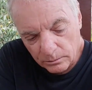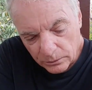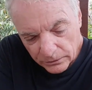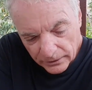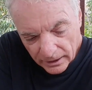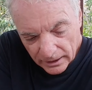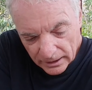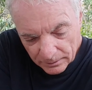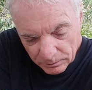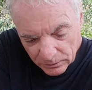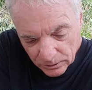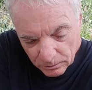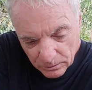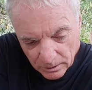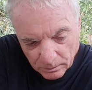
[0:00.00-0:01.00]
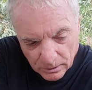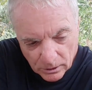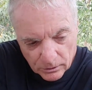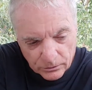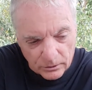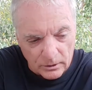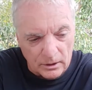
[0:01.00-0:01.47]
Put that up to my
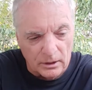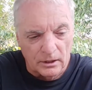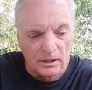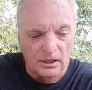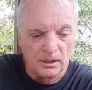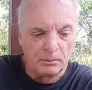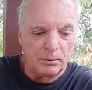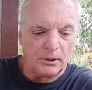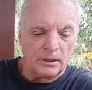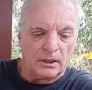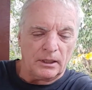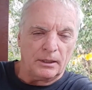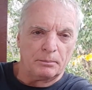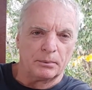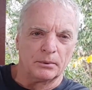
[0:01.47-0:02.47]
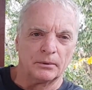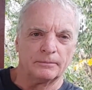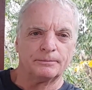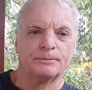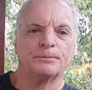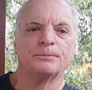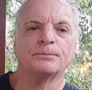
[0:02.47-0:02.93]
mouth and get a nip on the lip.
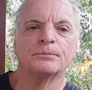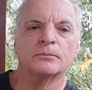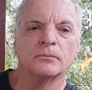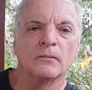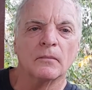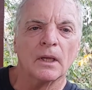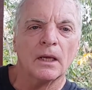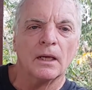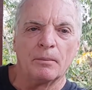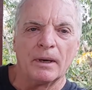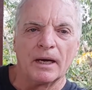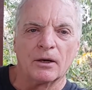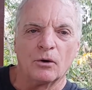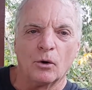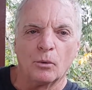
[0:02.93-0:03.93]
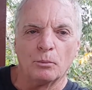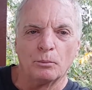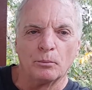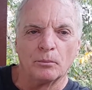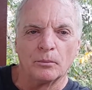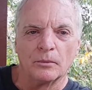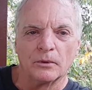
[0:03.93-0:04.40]
Back home,
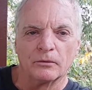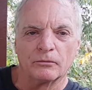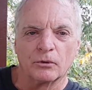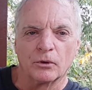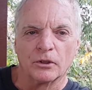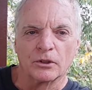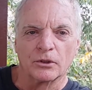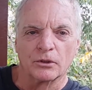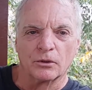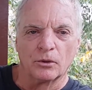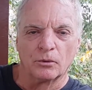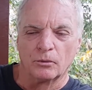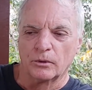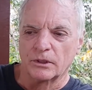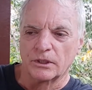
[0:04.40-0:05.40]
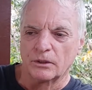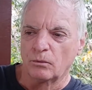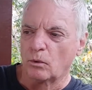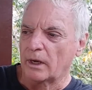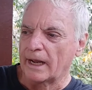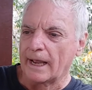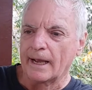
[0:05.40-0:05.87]
of course, you know, we see
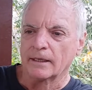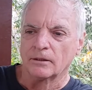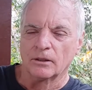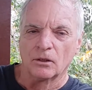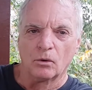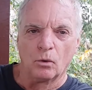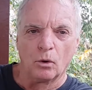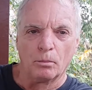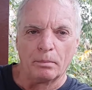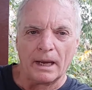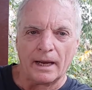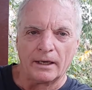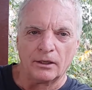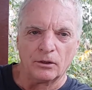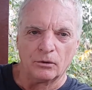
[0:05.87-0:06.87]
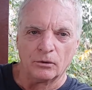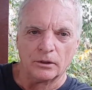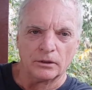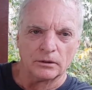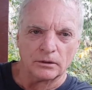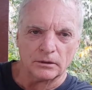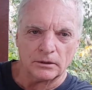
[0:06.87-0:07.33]
one ant on a whole patio
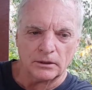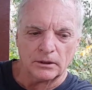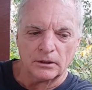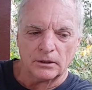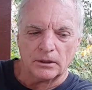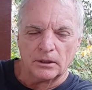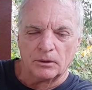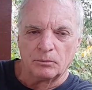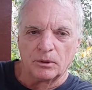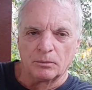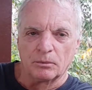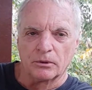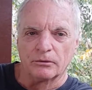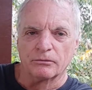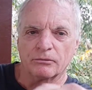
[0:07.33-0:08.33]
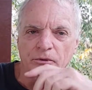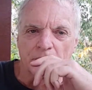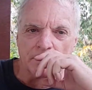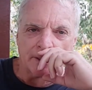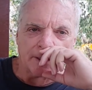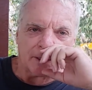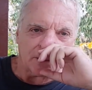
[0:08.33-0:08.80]
and people are
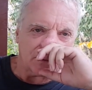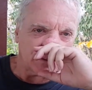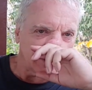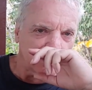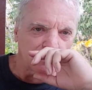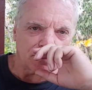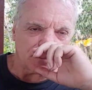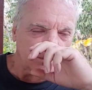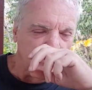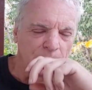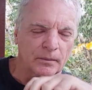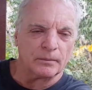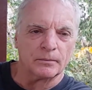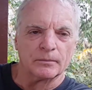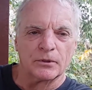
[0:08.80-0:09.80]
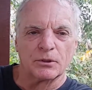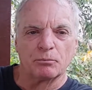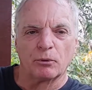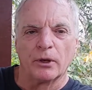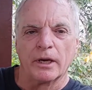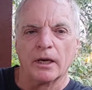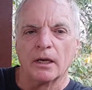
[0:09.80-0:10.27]
freaking out and
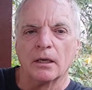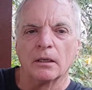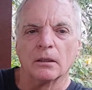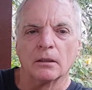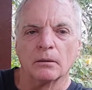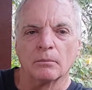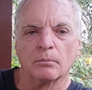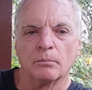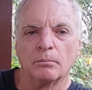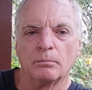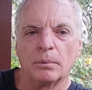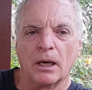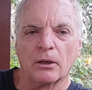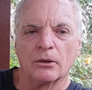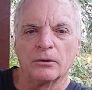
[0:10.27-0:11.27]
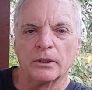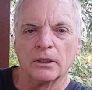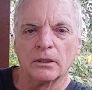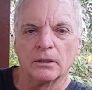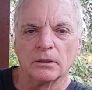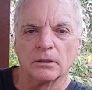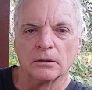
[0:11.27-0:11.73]
spraying and
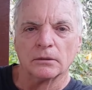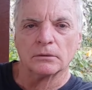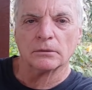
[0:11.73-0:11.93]
powdering. And